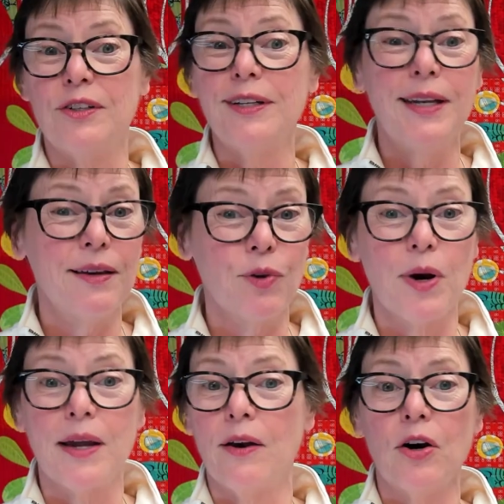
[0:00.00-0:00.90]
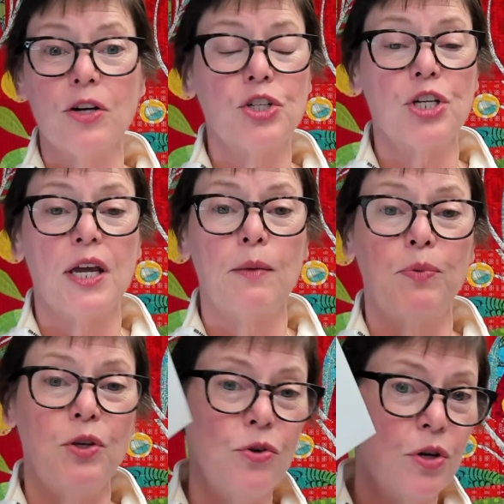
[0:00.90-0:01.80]
and you didn't have the right heart shape.
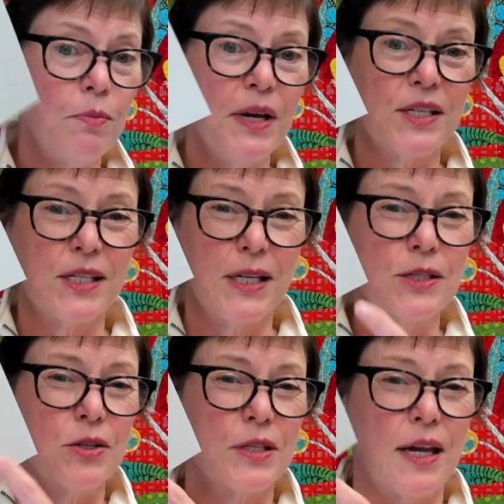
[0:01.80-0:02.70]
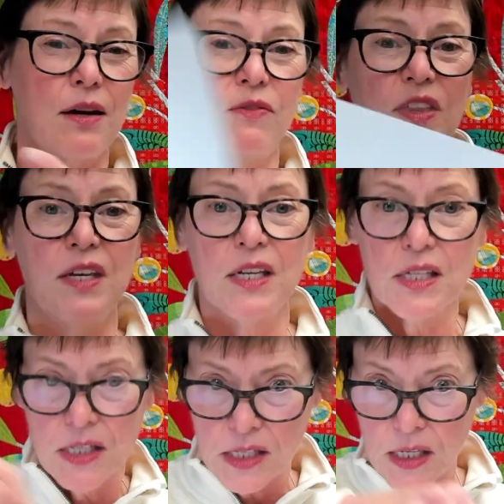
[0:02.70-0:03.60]
You could make stencils out of
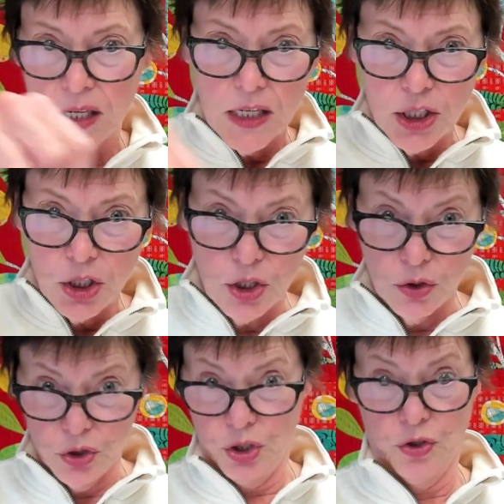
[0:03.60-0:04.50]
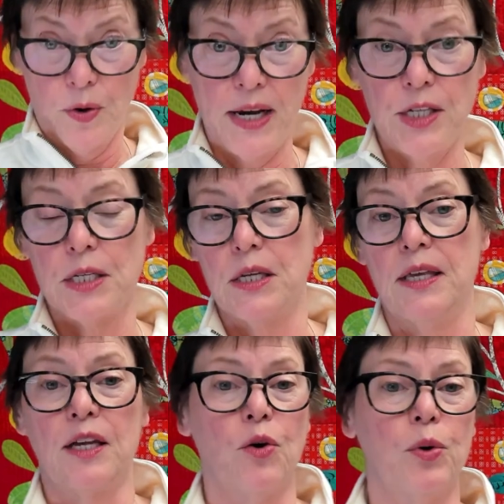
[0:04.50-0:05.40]
this, you know, to trace to
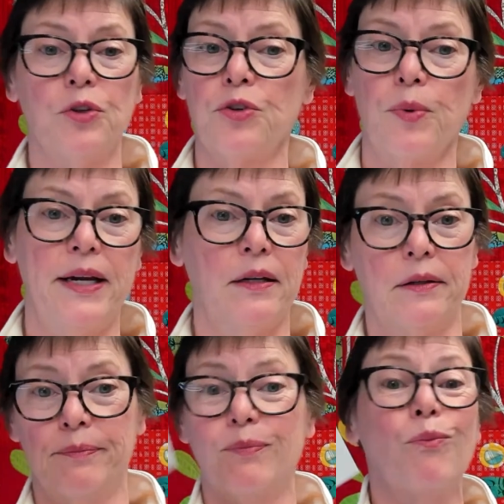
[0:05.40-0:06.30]
then quilt around.